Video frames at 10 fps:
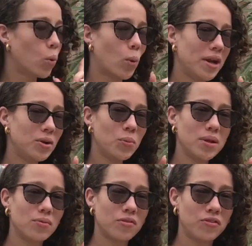Why don't
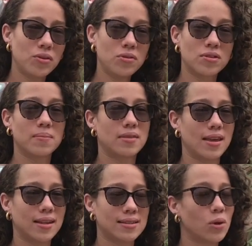we review some
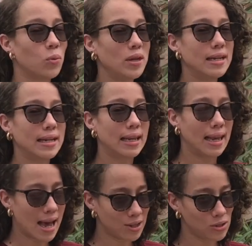things that we did
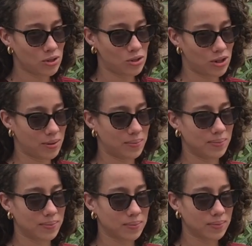last term?
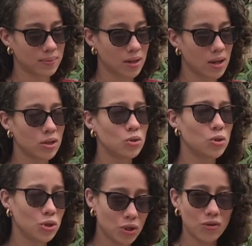Do
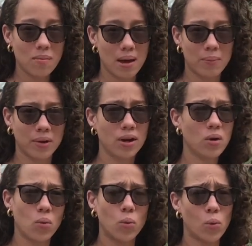you remember
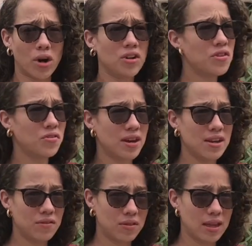what are the 5
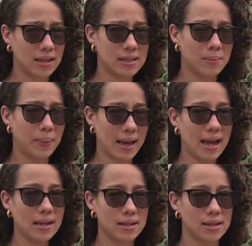things a
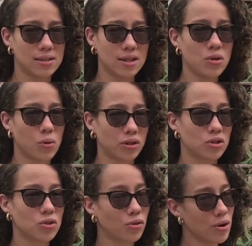plant needs in order
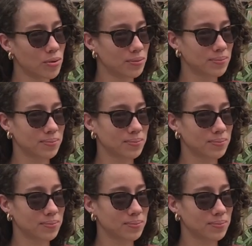to grow?